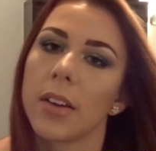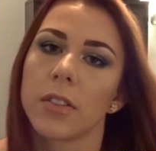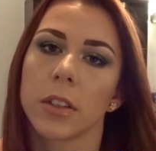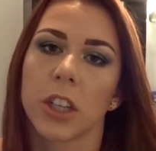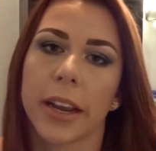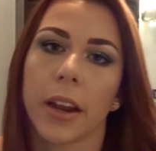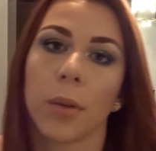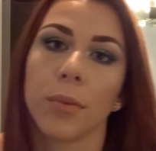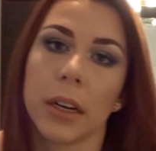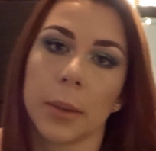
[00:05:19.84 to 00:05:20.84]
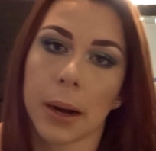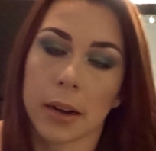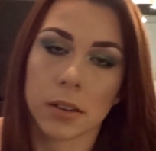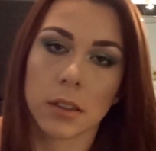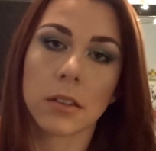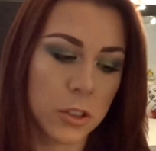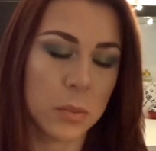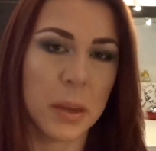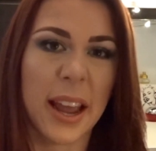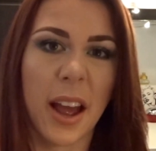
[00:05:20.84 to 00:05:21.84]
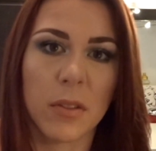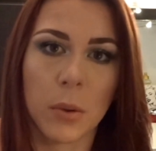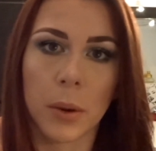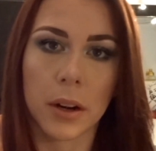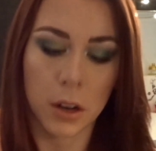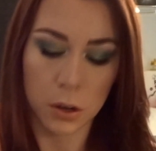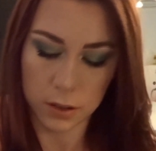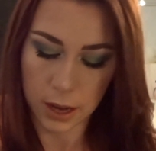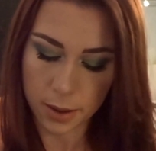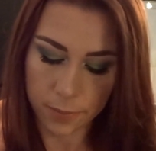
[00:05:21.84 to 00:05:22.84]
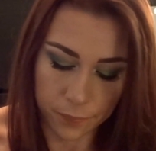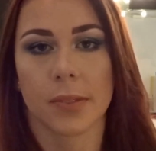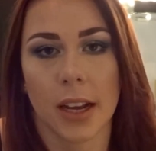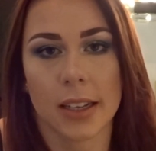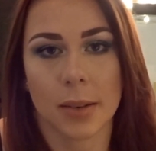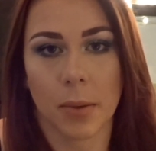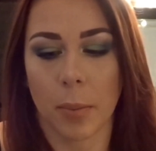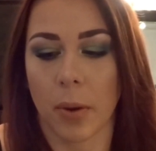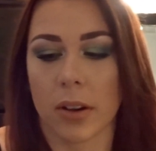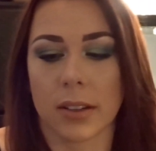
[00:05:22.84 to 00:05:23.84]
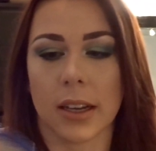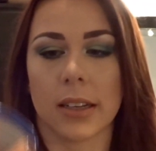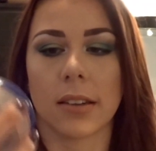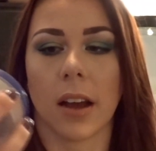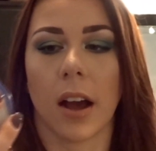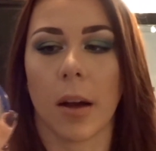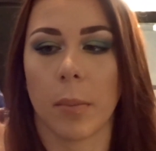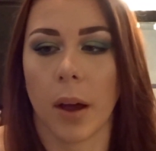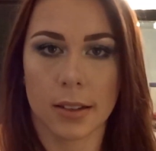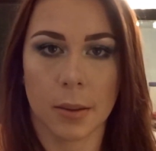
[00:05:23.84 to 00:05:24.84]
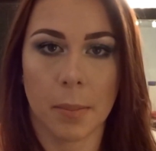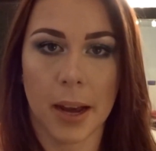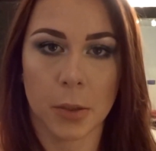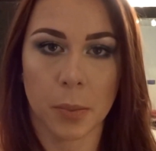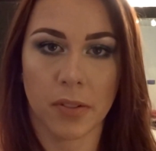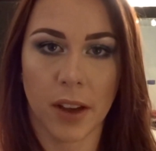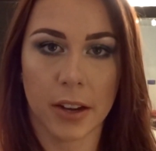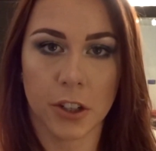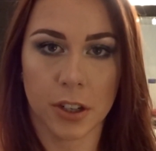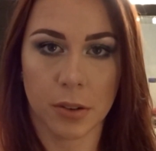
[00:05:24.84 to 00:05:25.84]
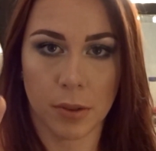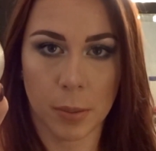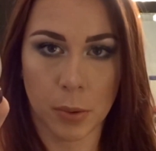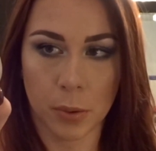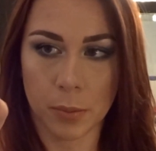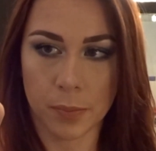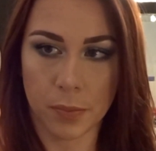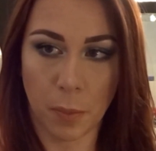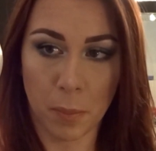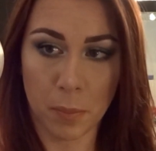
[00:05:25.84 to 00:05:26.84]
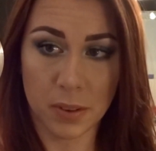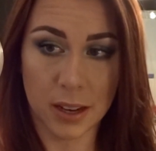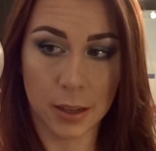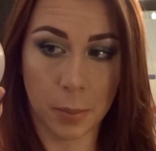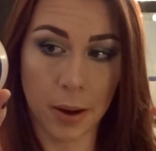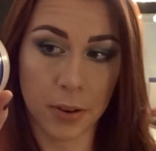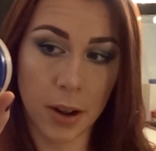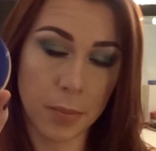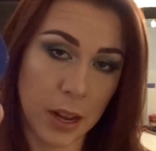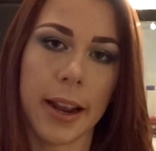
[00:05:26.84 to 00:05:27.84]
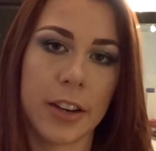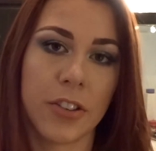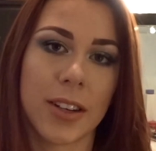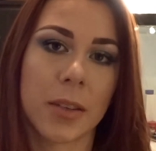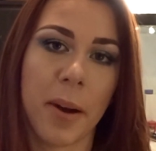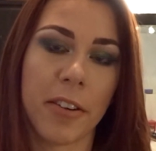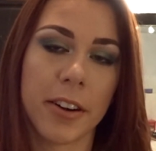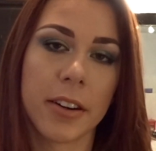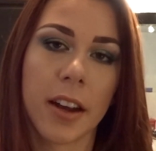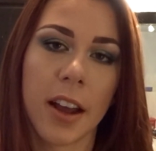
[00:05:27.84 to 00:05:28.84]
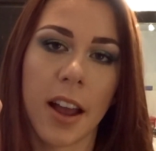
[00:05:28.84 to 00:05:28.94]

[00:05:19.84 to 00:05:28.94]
have to shake it up really well and just be careful when I'm using it. Next in my box is the Match Perfection Rimmel Setting Powder in transparent.